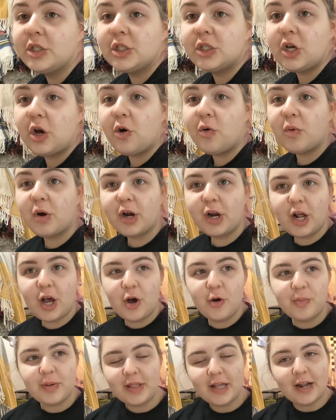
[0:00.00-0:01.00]
So we're gonna
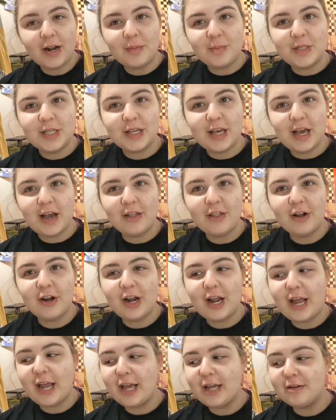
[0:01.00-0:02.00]
open that up together
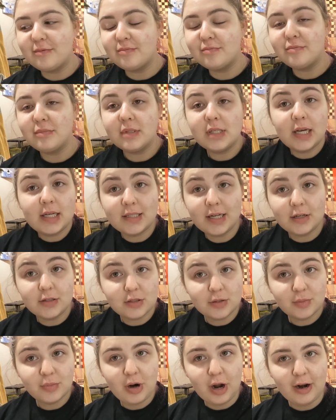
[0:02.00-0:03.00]
and test out
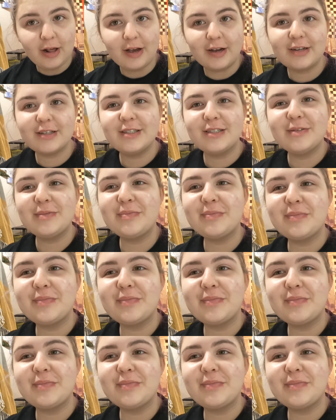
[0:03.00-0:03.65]
some products.